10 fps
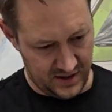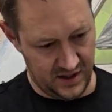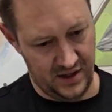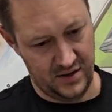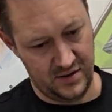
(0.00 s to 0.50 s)

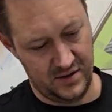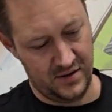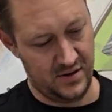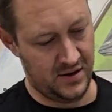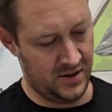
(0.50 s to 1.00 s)
Let's see.
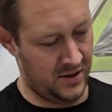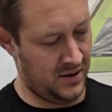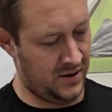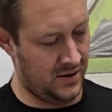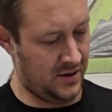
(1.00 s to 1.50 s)

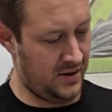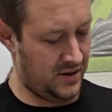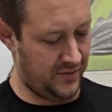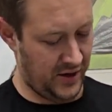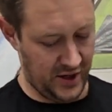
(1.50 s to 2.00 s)

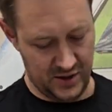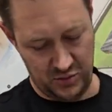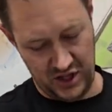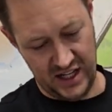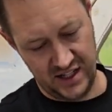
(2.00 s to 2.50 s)

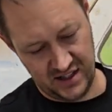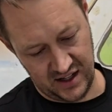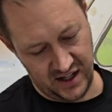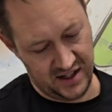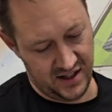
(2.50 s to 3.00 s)
Various
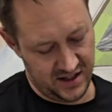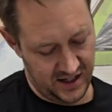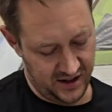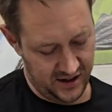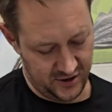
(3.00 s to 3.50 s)
plates. It
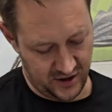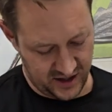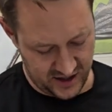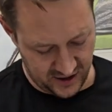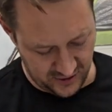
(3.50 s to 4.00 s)
does say
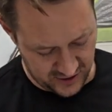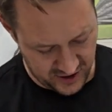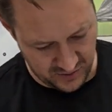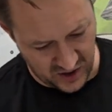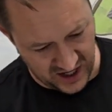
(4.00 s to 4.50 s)
electronics
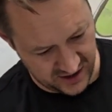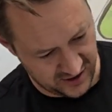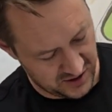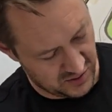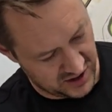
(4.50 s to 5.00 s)
enclosure on the
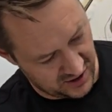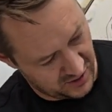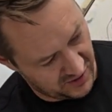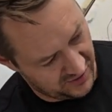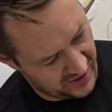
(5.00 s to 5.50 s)
box, which
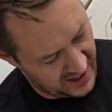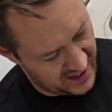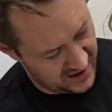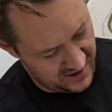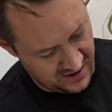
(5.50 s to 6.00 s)
must all be for
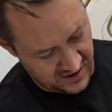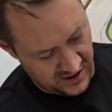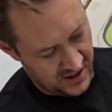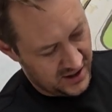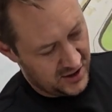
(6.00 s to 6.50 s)
that.
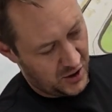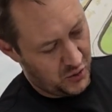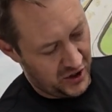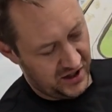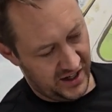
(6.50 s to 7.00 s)

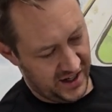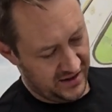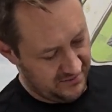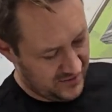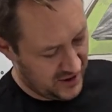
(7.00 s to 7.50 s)
These are pretty
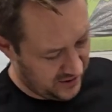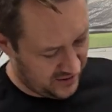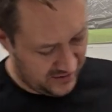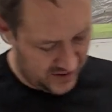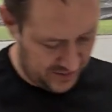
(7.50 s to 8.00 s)
light,
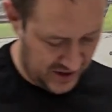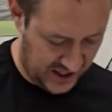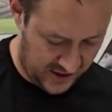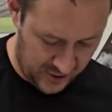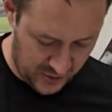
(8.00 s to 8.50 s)
so
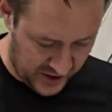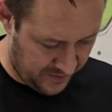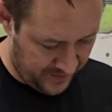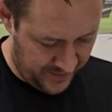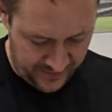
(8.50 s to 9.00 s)
thinking
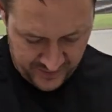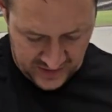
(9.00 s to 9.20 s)
aluminum.